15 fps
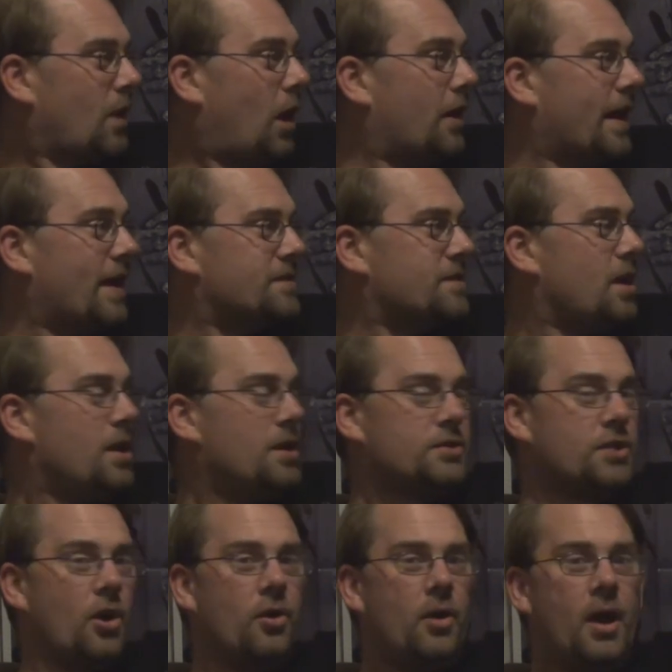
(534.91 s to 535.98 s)
All right, guys.
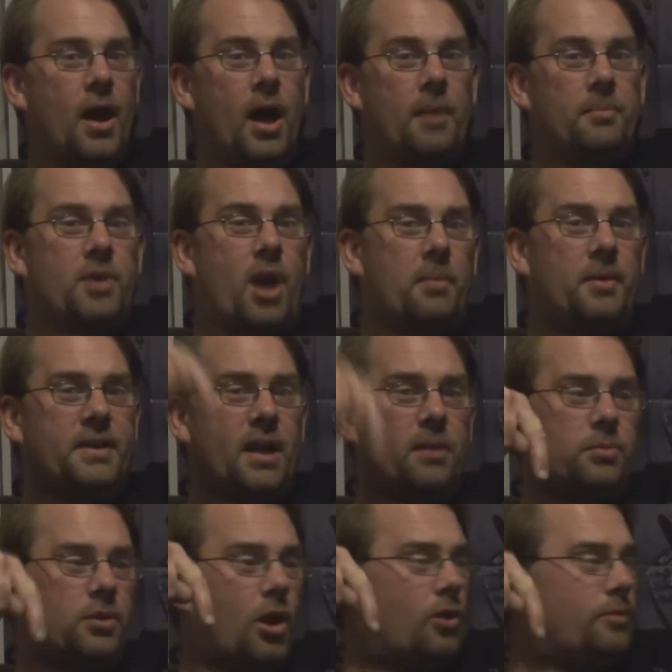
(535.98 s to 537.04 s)
So um, comment
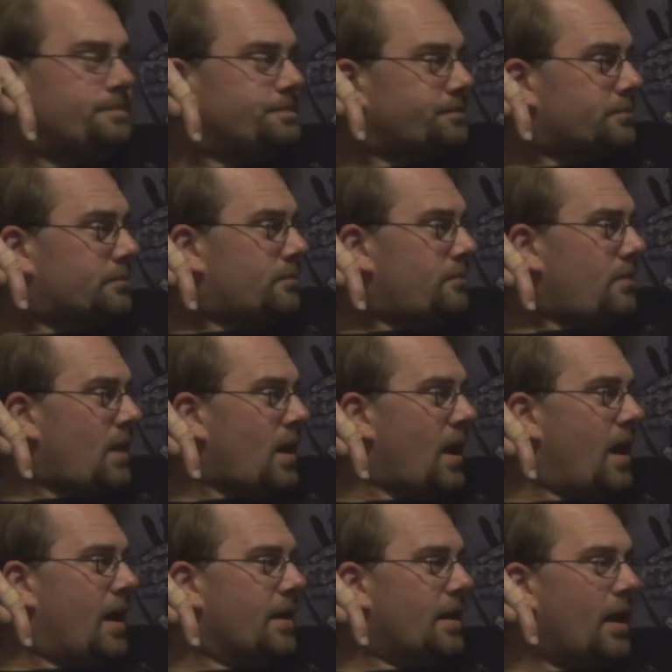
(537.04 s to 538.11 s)
down below,
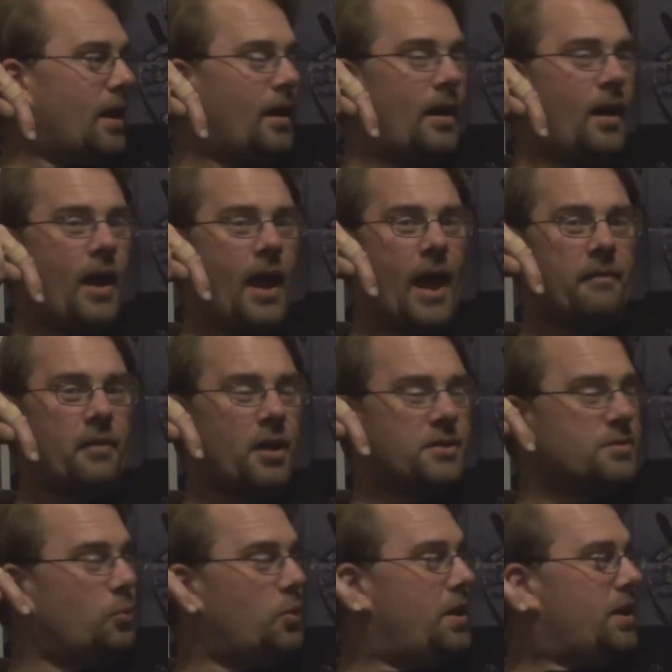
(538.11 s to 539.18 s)
and uh, have an
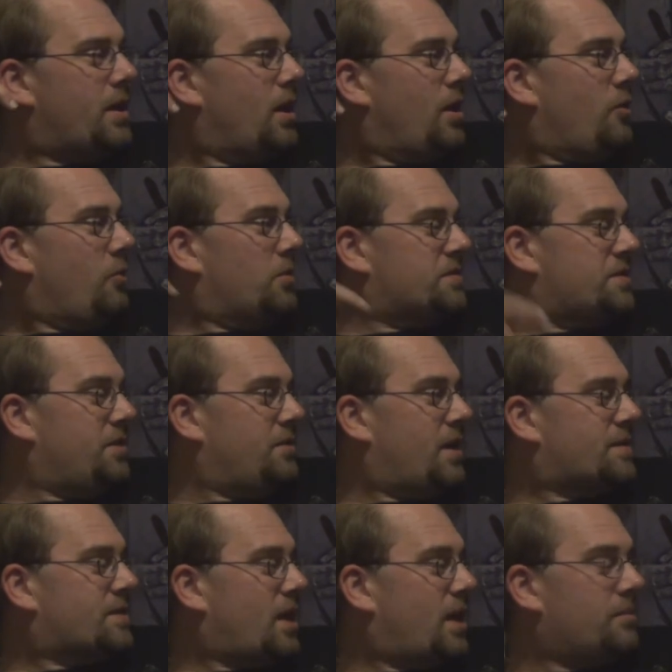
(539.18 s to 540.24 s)
awesome week. We'll see you
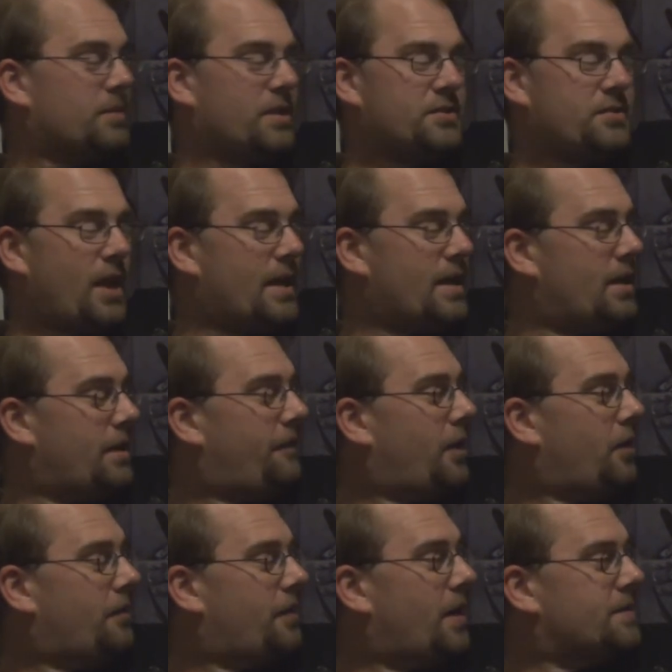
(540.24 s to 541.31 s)
next time, unless you had any
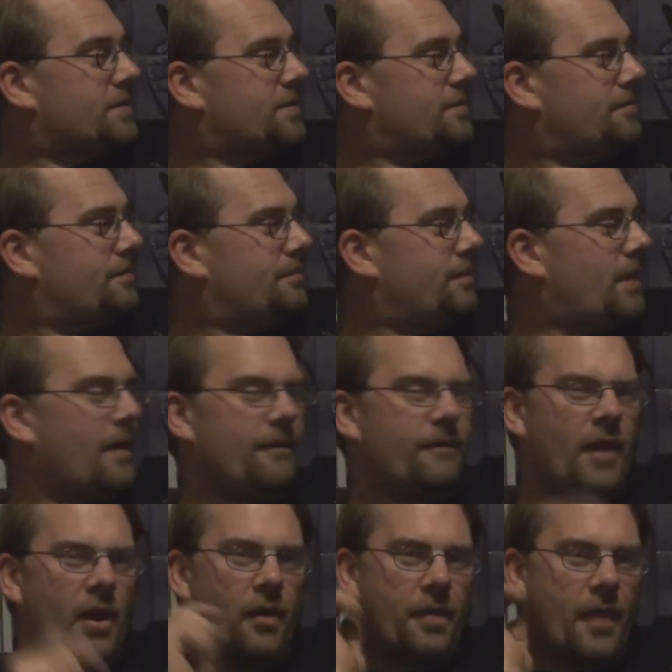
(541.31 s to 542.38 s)
final thoughts.
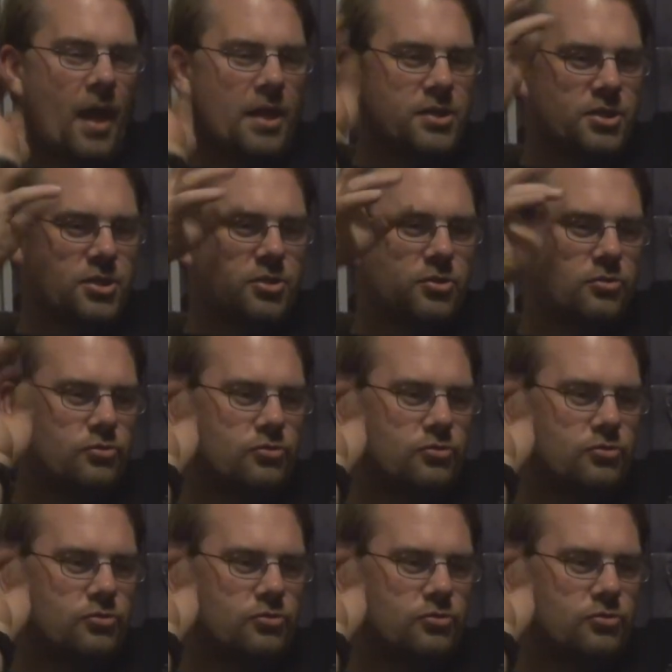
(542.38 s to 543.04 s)
Final thoughts.